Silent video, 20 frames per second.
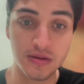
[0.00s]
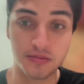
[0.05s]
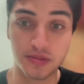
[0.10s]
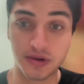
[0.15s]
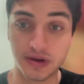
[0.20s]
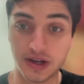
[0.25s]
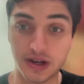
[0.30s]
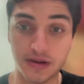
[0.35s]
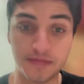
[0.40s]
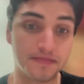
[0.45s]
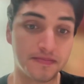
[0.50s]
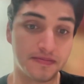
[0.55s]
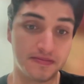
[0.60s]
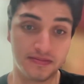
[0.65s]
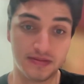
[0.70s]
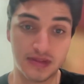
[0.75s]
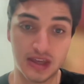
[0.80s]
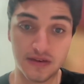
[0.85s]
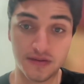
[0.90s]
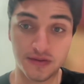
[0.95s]
But
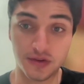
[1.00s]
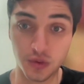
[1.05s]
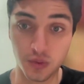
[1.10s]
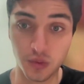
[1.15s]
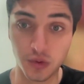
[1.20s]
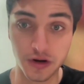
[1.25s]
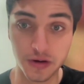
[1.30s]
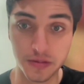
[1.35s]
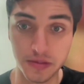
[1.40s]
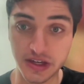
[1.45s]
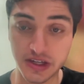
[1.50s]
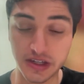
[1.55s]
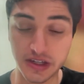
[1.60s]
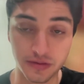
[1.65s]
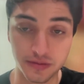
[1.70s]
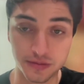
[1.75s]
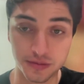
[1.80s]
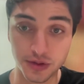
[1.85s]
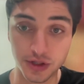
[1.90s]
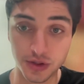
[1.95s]
if you were making
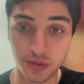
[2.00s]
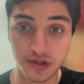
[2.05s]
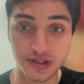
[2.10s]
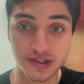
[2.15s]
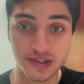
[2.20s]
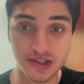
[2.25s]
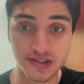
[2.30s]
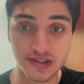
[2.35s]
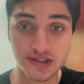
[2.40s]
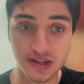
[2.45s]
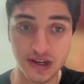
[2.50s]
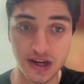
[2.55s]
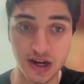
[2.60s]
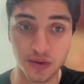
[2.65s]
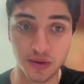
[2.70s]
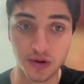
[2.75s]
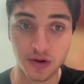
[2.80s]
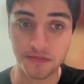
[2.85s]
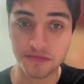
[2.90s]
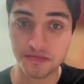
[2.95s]
41 cents an
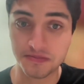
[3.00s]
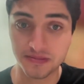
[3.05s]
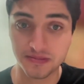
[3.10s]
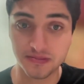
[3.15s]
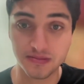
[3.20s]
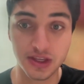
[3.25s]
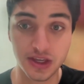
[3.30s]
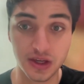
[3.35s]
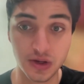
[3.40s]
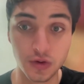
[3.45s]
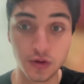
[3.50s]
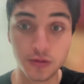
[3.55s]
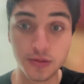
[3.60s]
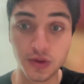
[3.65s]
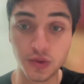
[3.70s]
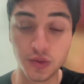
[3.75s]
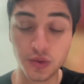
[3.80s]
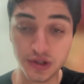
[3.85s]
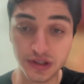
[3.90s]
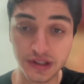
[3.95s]
hour, it would
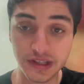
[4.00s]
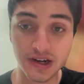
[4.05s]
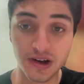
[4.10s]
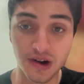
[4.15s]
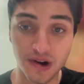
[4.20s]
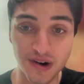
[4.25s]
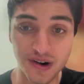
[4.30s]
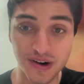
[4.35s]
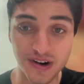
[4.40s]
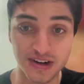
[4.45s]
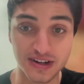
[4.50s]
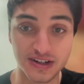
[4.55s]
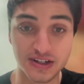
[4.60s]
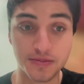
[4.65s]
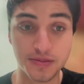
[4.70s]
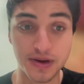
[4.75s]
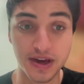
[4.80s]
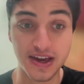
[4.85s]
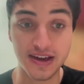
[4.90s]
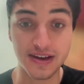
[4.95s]
be really hard to
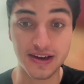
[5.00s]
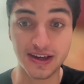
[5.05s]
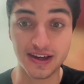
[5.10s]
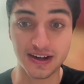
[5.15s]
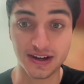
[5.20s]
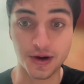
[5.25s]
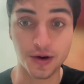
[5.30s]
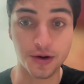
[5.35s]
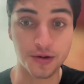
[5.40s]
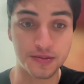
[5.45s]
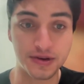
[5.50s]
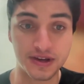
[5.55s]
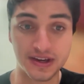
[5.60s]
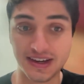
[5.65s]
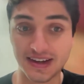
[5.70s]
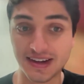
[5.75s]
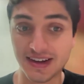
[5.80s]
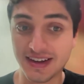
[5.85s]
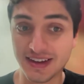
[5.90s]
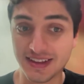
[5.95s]
pay a
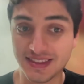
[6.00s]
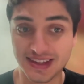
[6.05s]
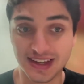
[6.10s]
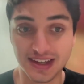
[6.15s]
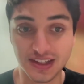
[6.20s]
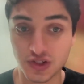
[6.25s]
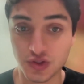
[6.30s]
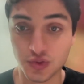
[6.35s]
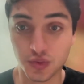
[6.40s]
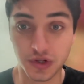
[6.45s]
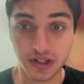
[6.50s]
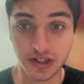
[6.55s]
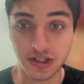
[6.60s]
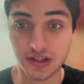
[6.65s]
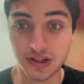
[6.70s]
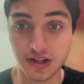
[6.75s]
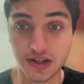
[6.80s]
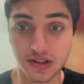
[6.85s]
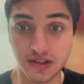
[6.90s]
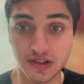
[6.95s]
copay that's
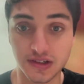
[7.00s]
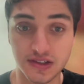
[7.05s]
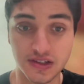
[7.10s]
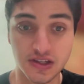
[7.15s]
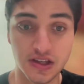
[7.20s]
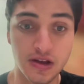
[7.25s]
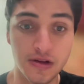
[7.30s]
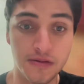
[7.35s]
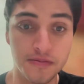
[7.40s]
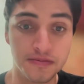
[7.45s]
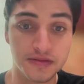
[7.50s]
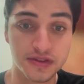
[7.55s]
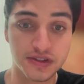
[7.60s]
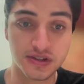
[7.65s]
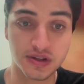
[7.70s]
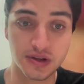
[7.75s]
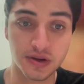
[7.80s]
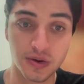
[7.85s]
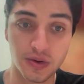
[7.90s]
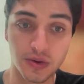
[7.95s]
$20.
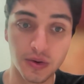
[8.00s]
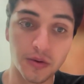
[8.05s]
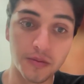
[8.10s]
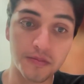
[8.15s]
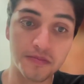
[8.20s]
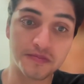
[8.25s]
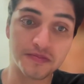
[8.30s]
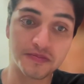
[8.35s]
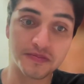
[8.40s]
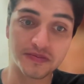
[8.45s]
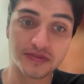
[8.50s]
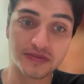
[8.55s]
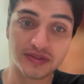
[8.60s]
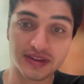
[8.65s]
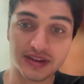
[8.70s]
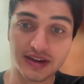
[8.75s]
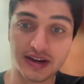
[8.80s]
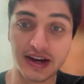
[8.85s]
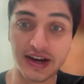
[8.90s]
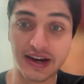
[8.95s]
So
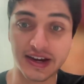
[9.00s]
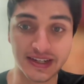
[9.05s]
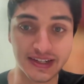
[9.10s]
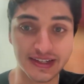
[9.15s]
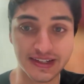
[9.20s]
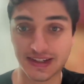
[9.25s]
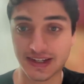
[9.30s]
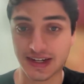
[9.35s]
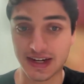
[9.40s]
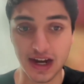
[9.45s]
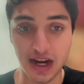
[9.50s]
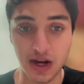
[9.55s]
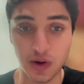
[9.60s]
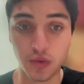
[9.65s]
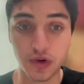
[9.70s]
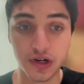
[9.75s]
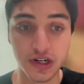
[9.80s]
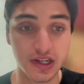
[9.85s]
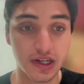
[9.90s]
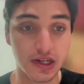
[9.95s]
I I
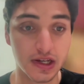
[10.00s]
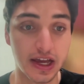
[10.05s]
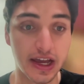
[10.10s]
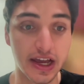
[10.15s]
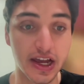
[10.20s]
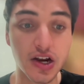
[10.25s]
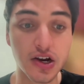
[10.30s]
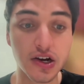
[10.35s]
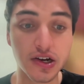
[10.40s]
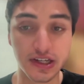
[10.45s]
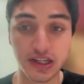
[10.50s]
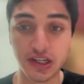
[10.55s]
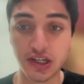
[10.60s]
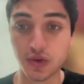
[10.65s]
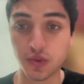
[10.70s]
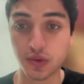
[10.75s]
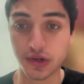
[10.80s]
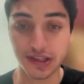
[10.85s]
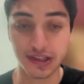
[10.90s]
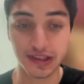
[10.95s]
want to err
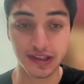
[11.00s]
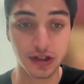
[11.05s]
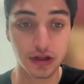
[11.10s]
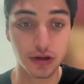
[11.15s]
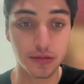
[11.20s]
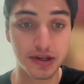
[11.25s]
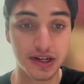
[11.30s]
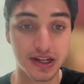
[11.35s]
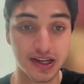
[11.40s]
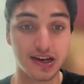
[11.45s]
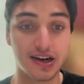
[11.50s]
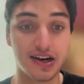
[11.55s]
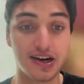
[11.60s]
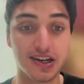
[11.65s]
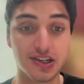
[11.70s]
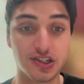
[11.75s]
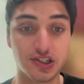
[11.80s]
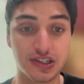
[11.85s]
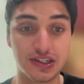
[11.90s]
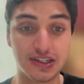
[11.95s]
here with a little bit of
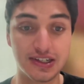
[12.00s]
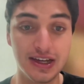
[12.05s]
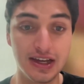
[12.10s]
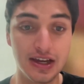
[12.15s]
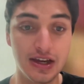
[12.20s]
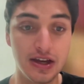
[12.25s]
caution